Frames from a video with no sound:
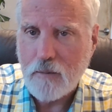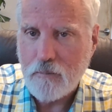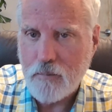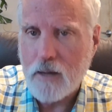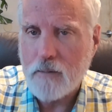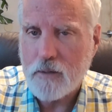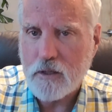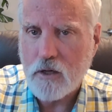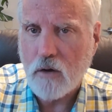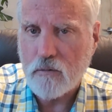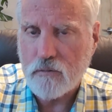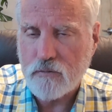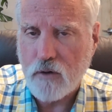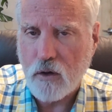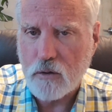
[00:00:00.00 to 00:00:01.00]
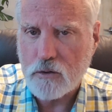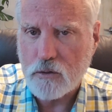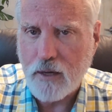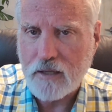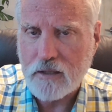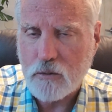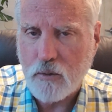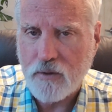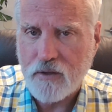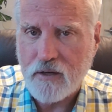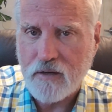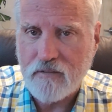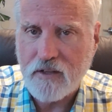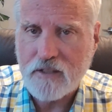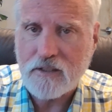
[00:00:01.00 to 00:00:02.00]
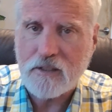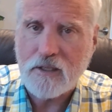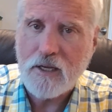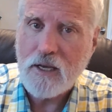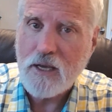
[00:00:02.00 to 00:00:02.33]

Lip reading: maybe you go forward directly with an eviction.